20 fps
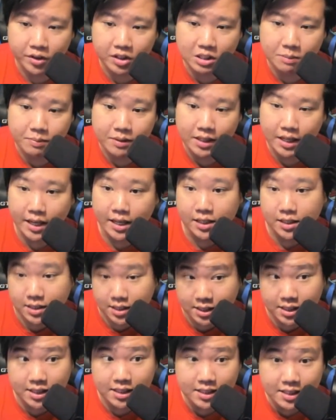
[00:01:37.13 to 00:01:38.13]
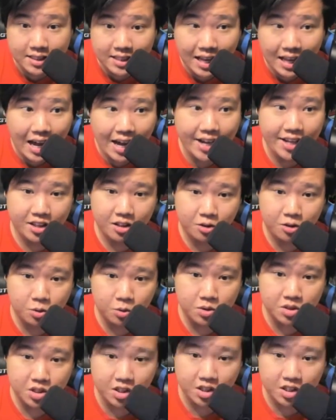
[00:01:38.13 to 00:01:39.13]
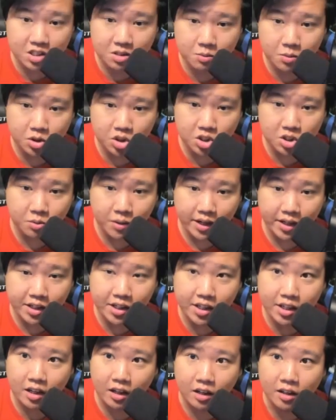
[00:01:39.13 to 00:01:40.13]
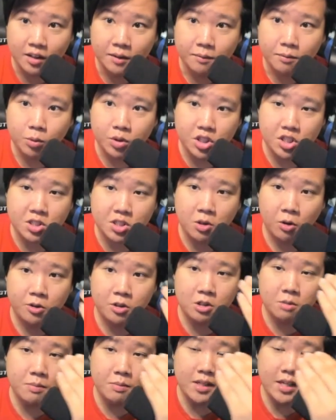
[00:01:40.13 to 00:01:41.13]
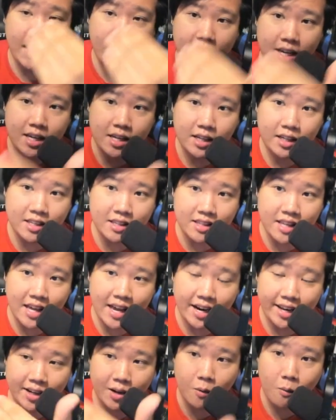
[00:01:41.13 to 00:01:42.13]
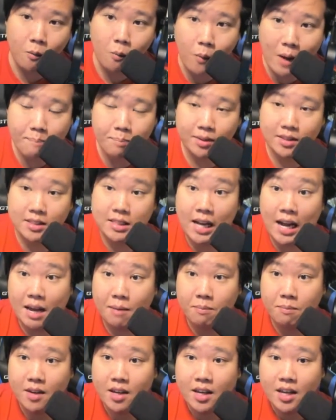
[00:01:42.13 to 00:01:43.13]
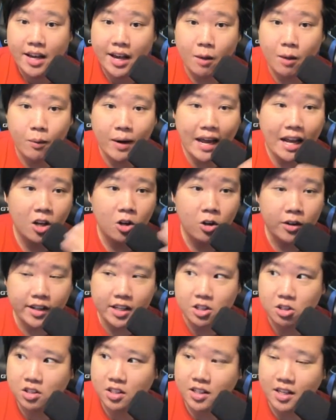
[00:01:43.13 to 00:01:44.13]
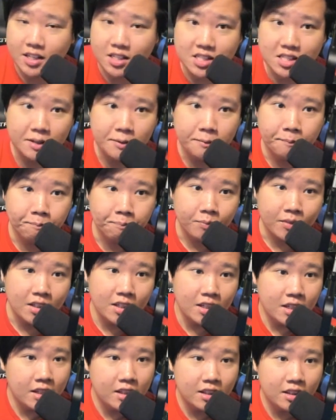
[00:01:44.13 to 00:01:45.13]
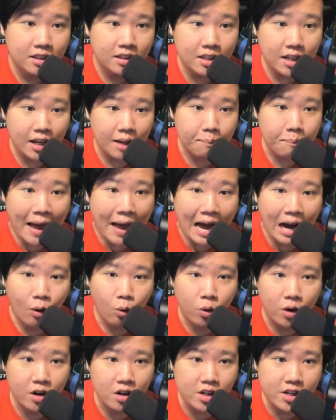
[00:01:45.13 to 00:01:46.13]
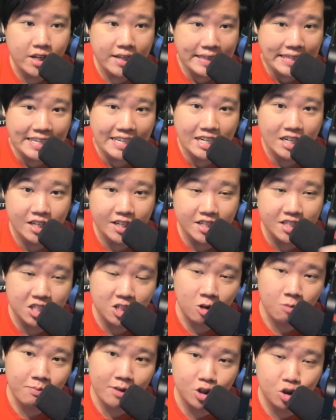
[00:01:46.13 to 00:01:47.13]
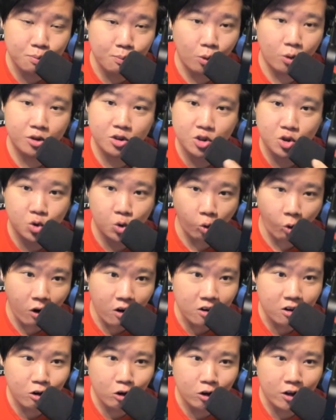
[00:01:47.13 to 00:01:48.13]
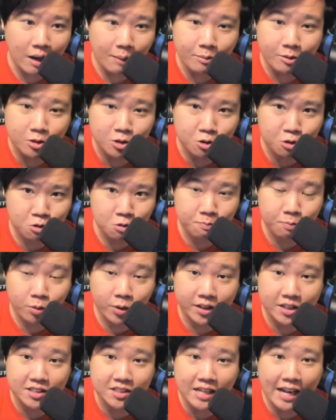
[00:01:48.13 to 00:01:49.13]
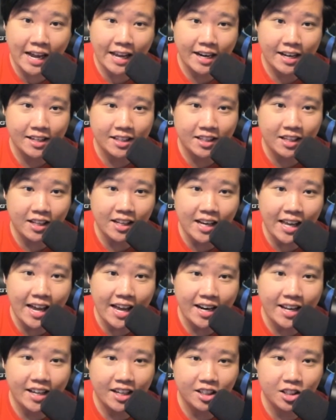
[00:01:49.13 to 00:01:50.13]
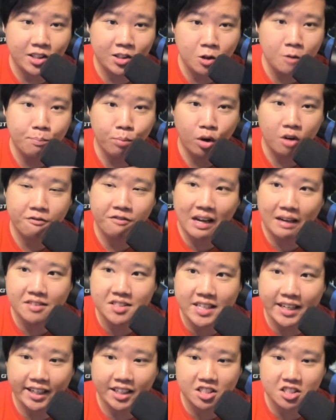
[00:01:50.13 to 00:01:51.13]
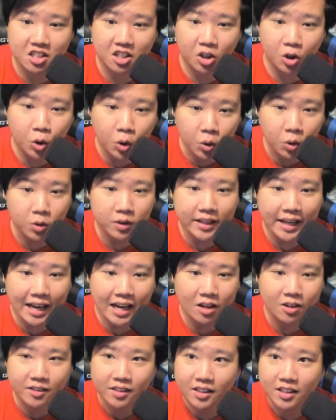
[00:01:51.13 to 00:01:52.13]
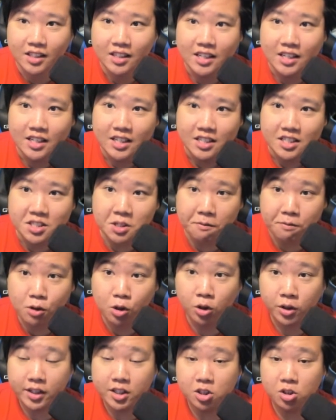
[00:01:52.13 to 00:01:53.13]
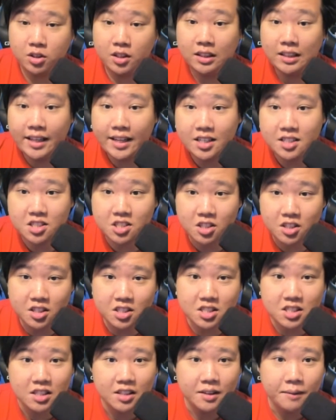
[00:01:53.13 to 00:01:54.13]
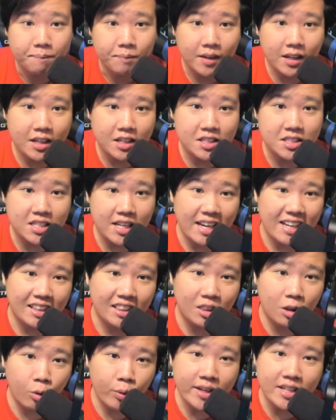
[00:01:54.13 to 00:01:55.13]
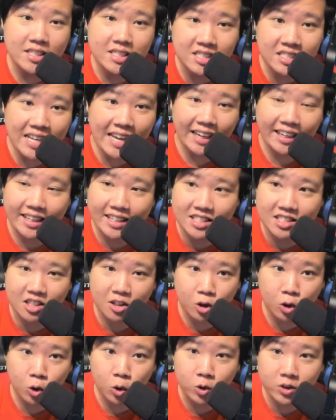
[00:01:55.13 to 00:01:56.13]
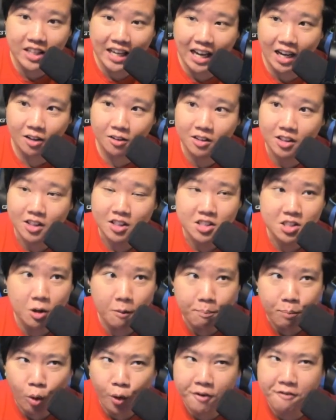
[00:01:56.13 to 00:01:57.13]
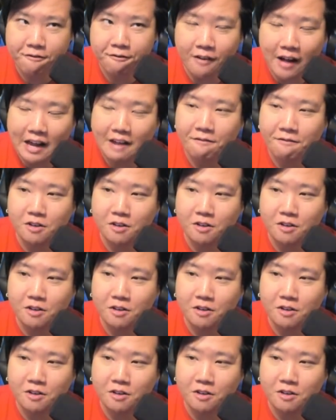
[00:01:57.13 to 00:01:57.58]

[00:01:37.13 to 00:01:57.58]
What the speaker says: to be a T9 cruisers, which is right here, which is going to be a kinetic weapon type. And when I look into this, the power in here is so much more stronger. I'm super excited. Kinetic 2.5 seconds cooldown. So if you look into the lasers, it is a 3 seconds cooldown. So 0.5